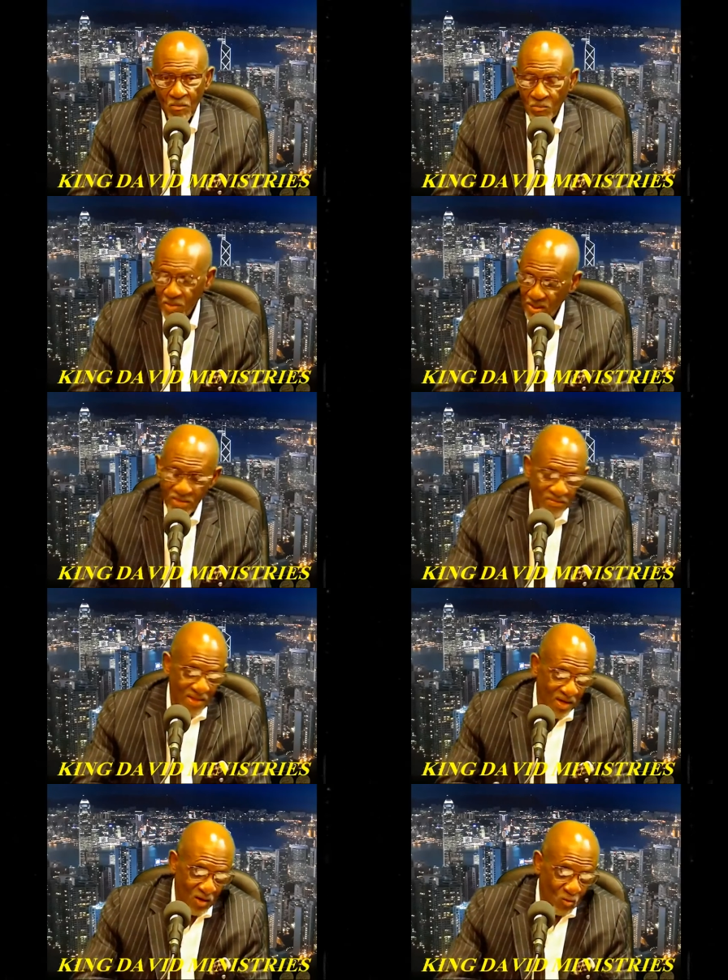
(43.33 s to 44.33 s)
But uh,
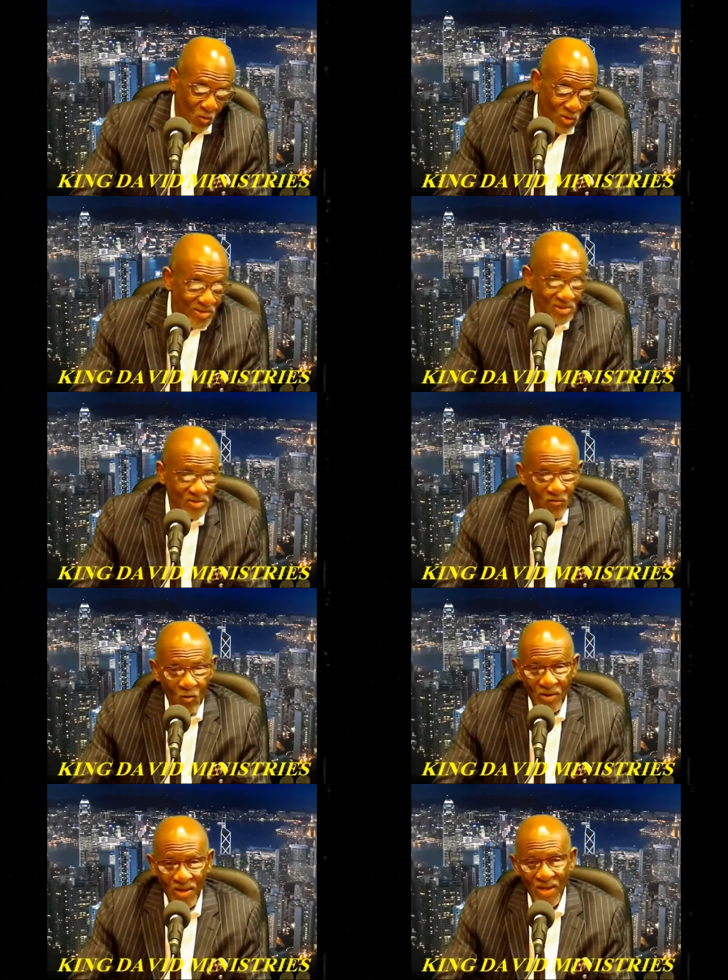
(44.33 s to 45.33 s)
there are reasons
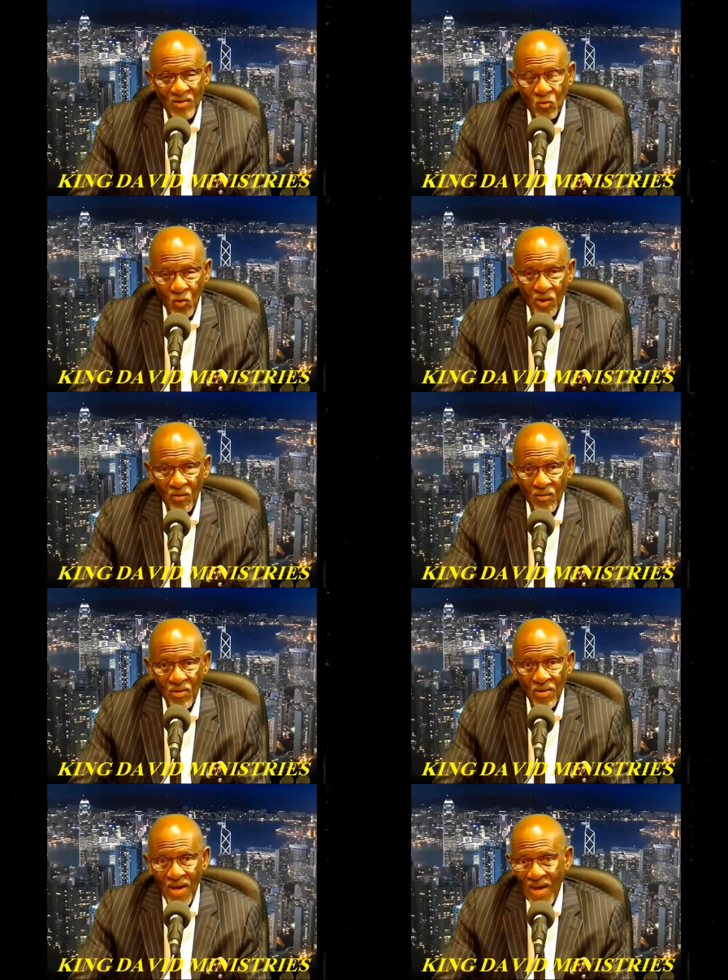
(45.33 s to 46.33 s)
for it as well,
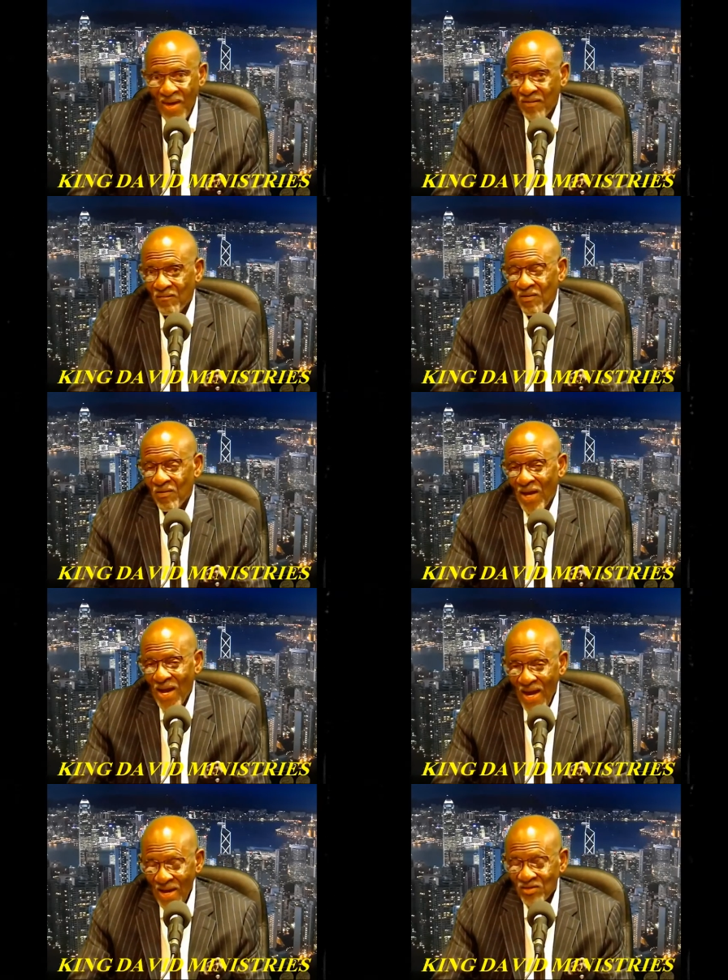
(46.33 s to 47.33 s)
and
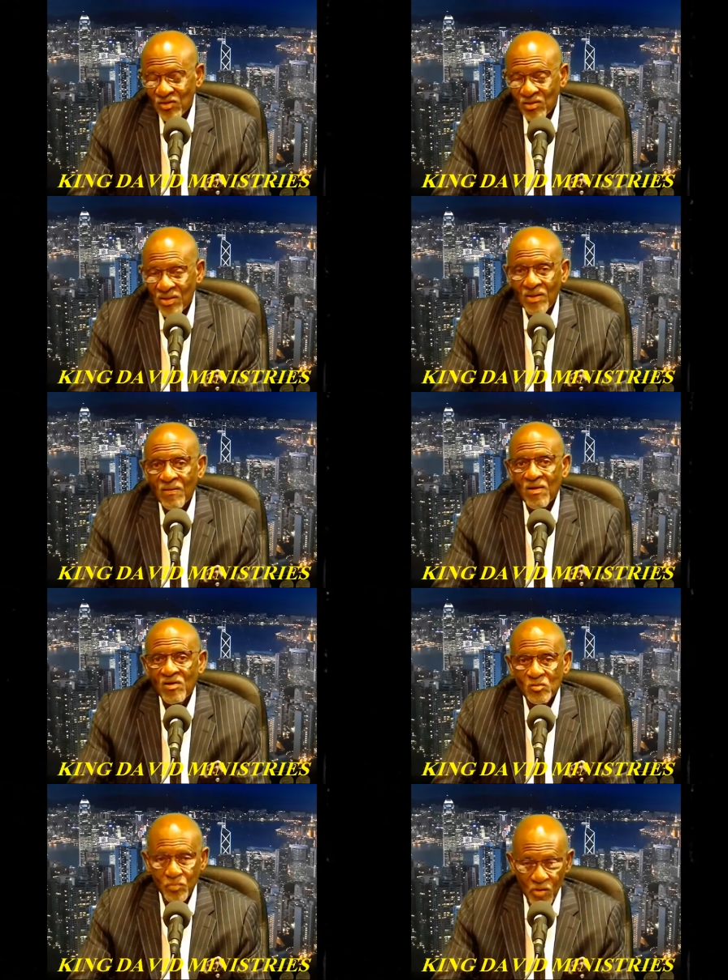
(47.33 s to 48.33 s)
actually
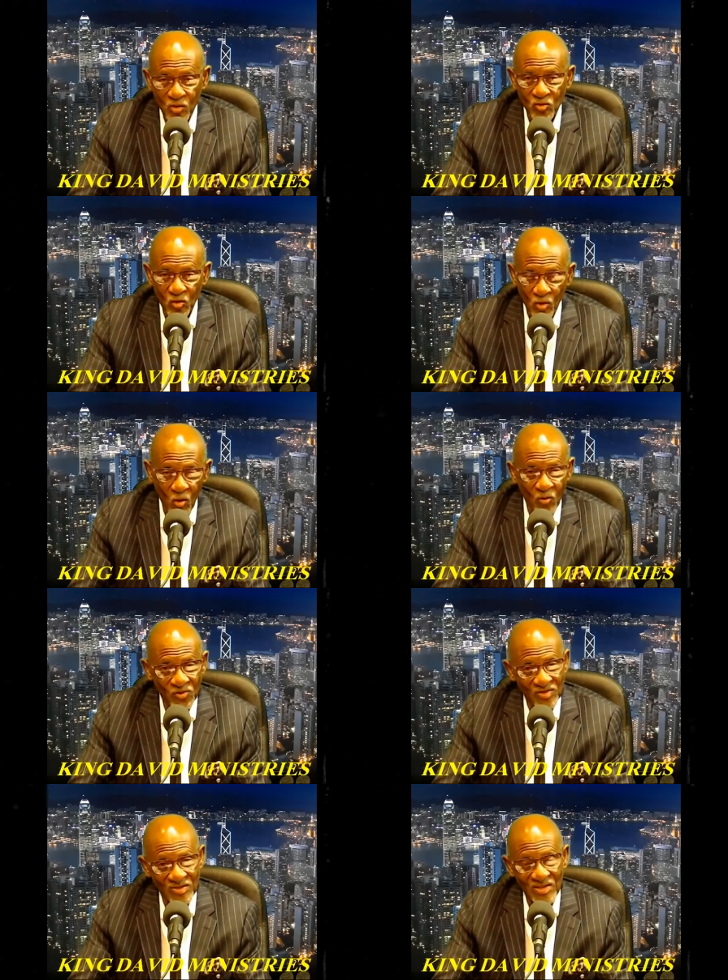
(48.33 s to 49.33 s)
spiritual laws
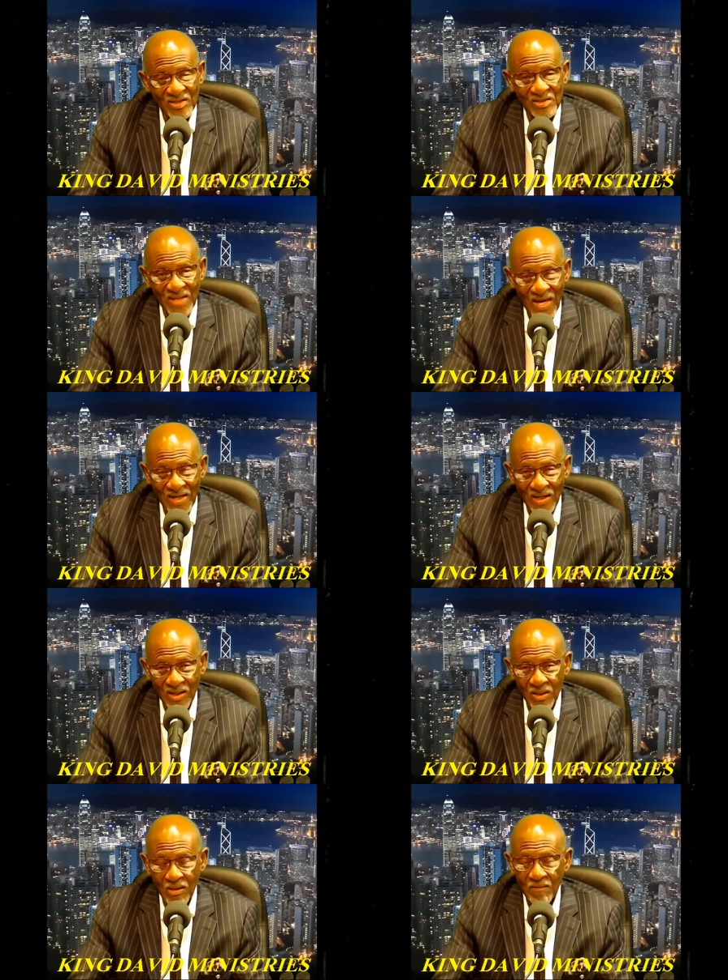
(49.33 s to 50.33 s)
and
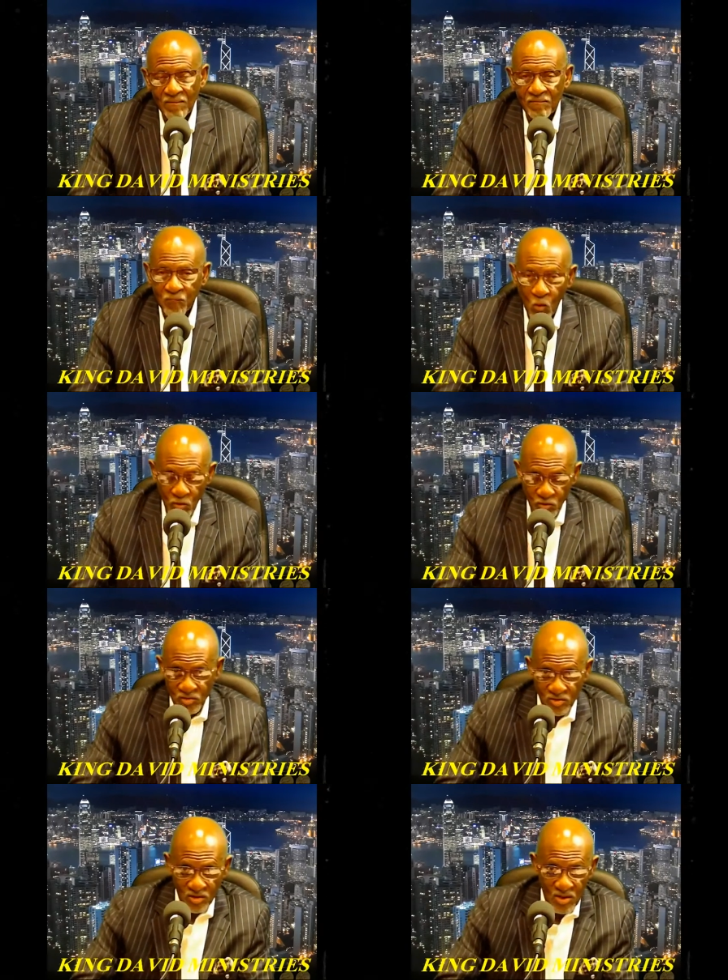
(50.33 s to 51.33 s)
satanic
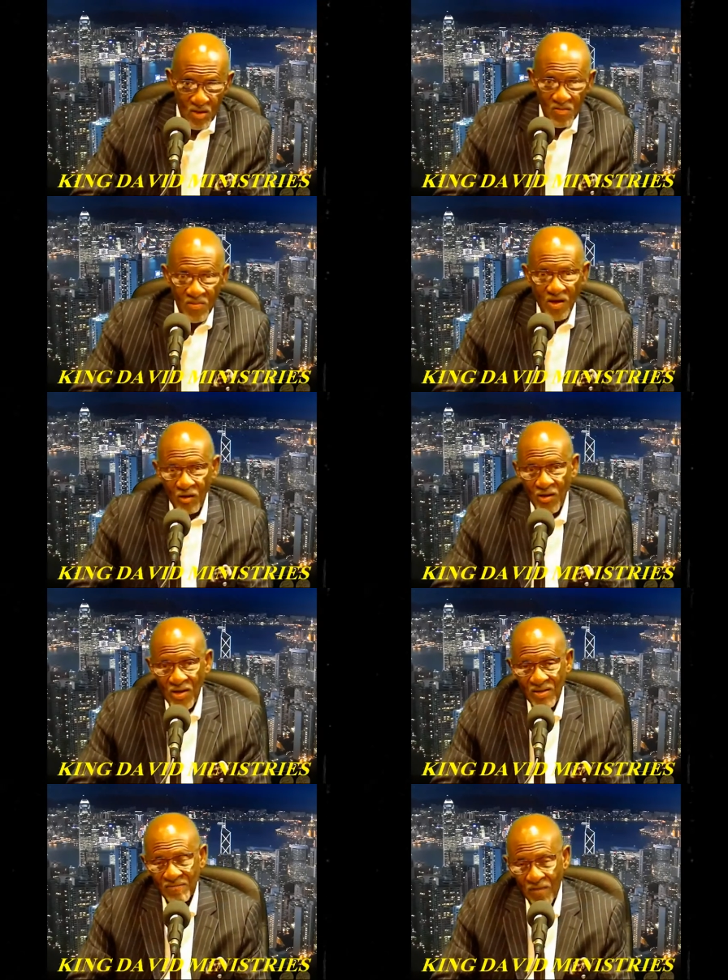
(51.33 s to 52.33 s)
forces that are
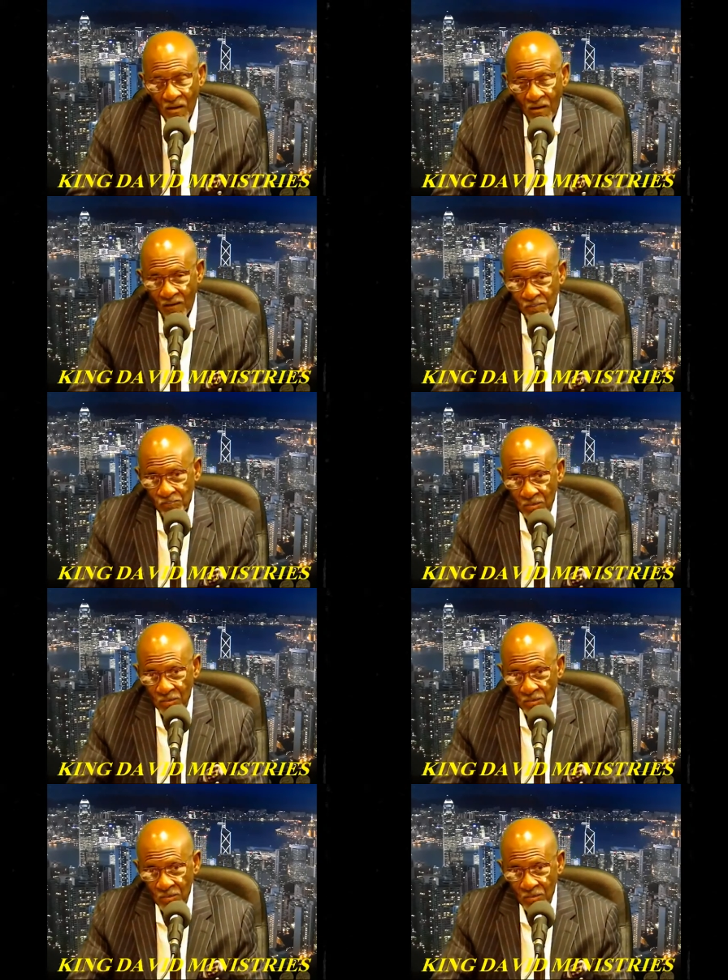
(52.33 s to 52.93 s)
involved.